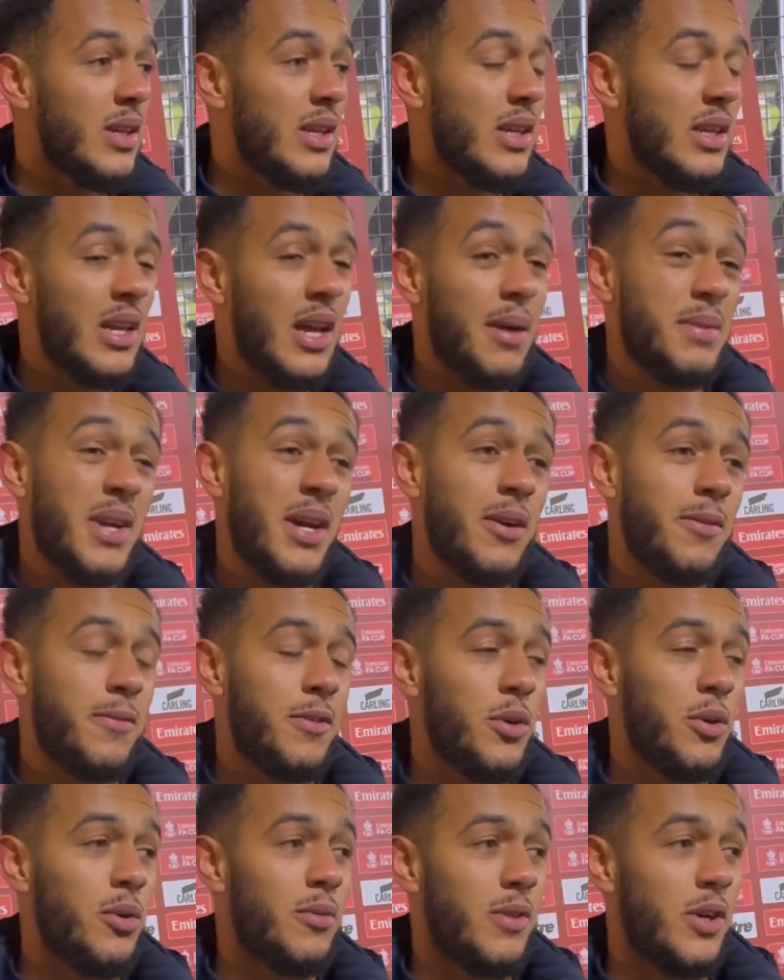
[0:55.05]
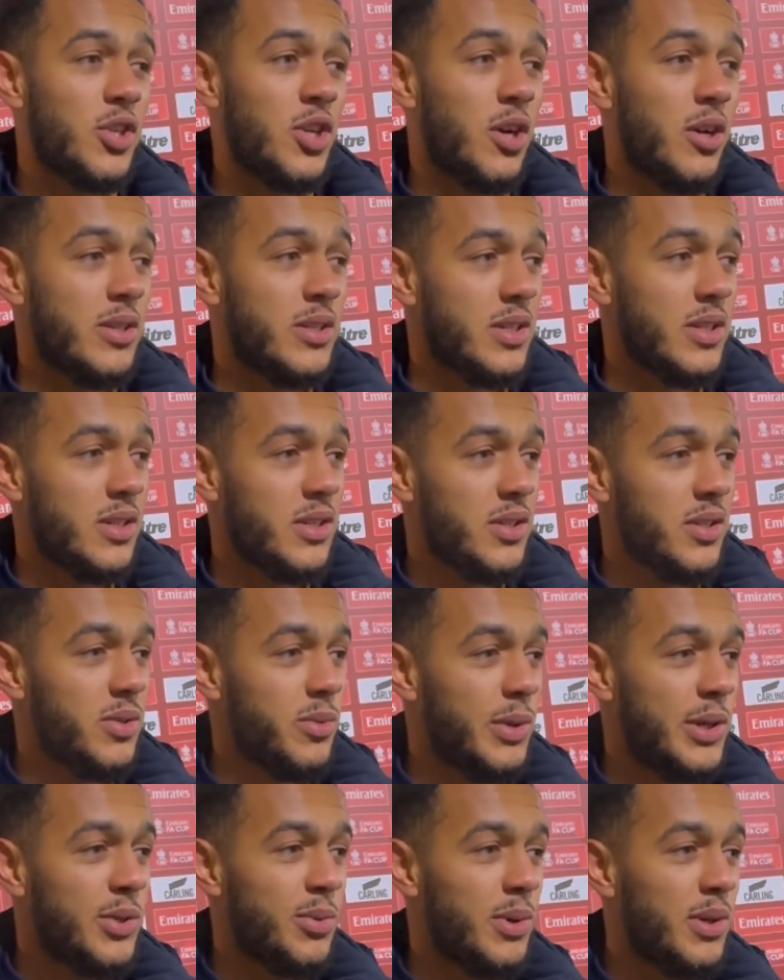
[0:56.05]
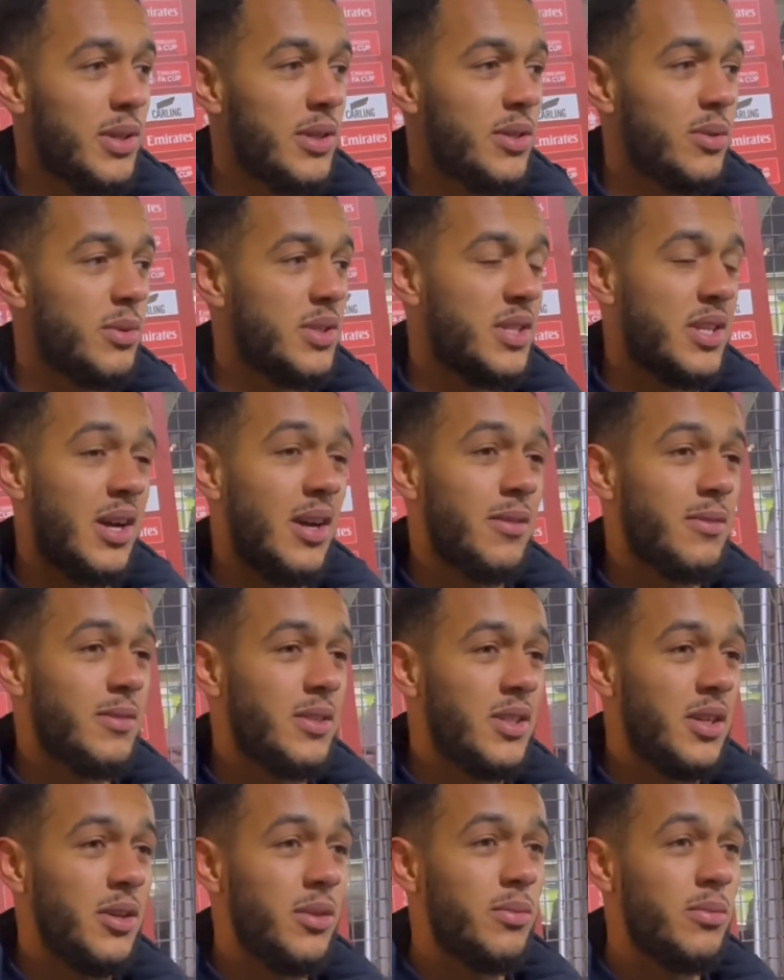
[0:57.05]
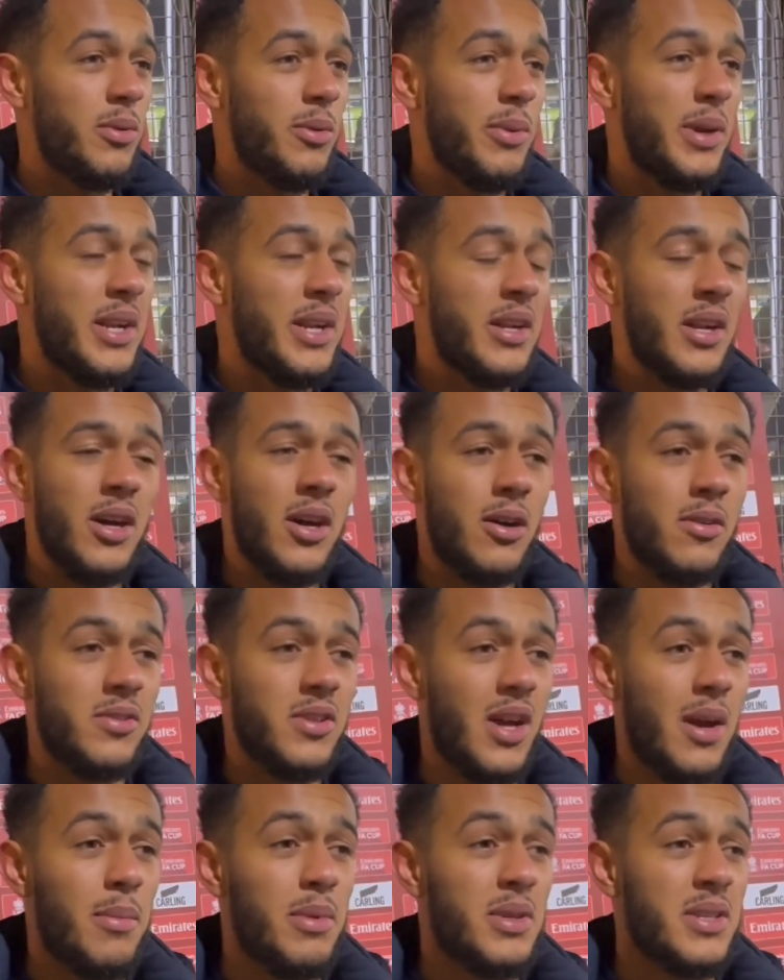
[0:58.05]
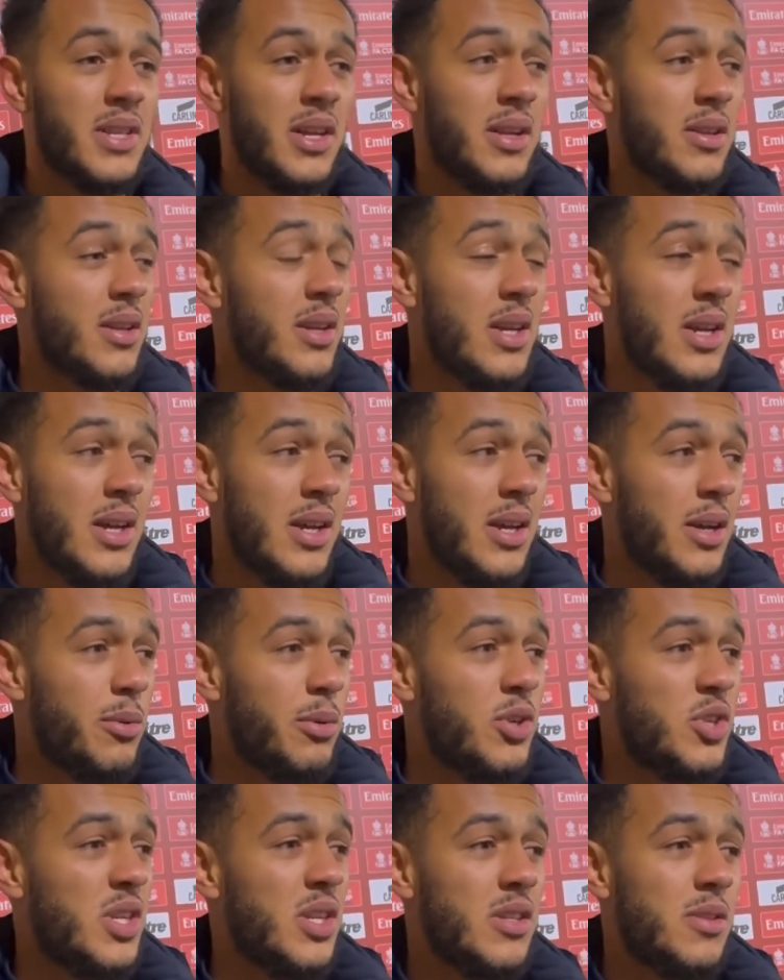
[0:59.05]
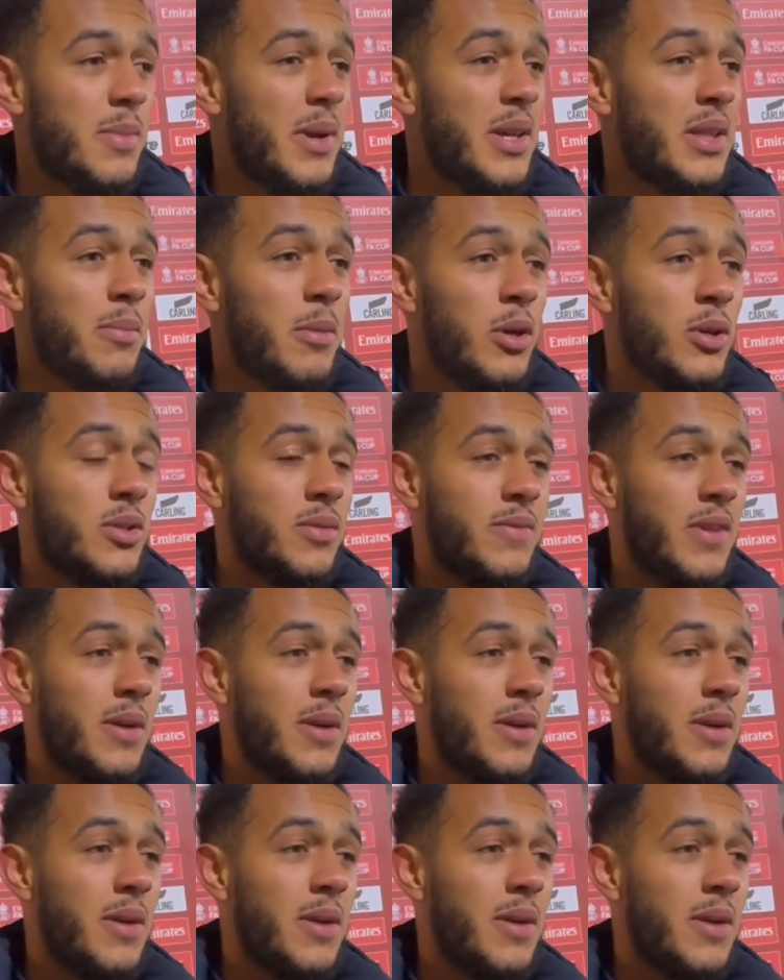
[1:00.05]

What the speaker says: He kept out a few of our chances, which was tough. So we went in at half-time and said we just need to make the most of